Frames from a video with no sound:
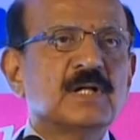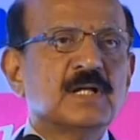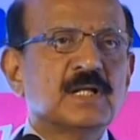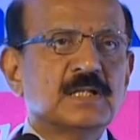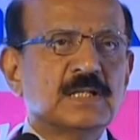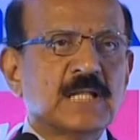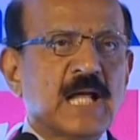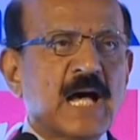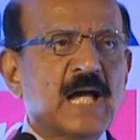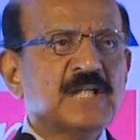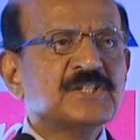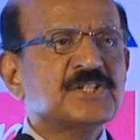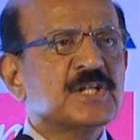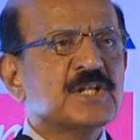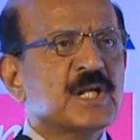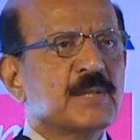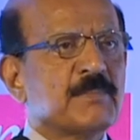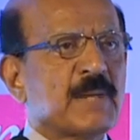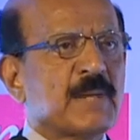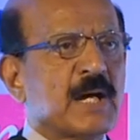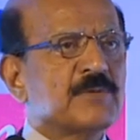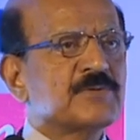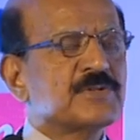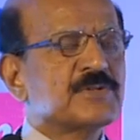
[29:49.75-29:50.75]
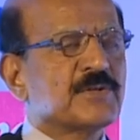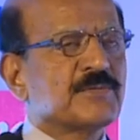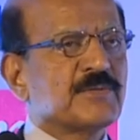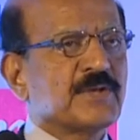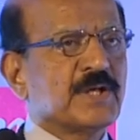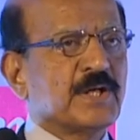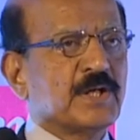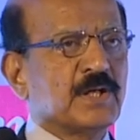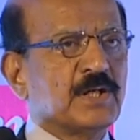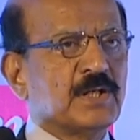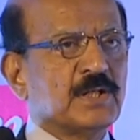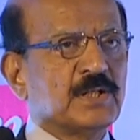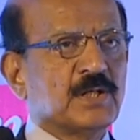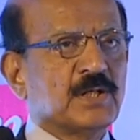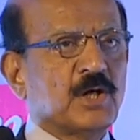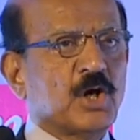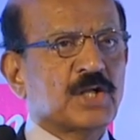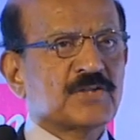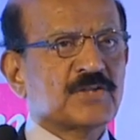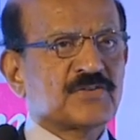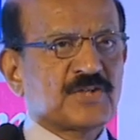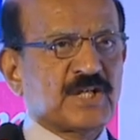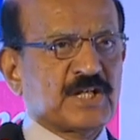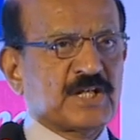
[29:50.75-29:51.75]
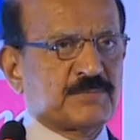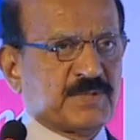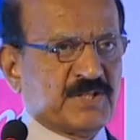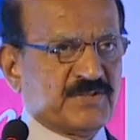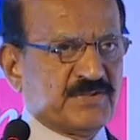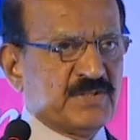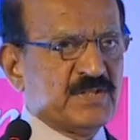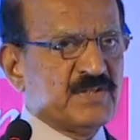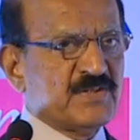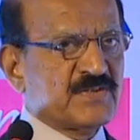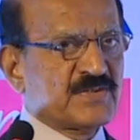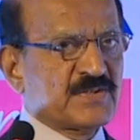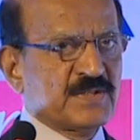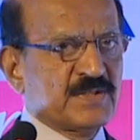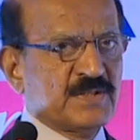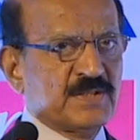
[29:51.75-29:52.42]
larger amount of on-site presence.